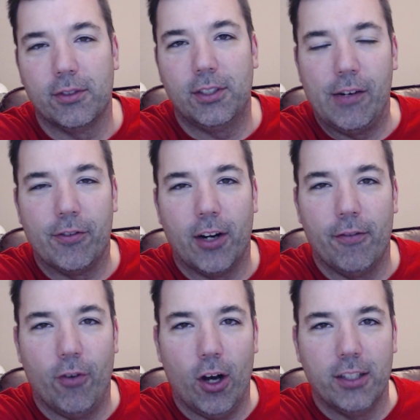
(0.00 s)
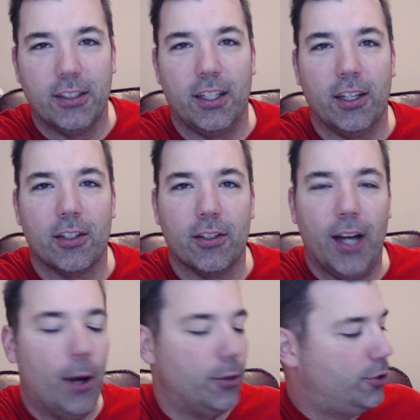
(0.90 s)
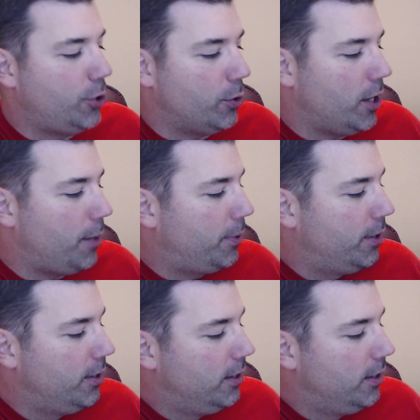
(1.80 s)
Stevie Ray Vaughan's gear, how it showed up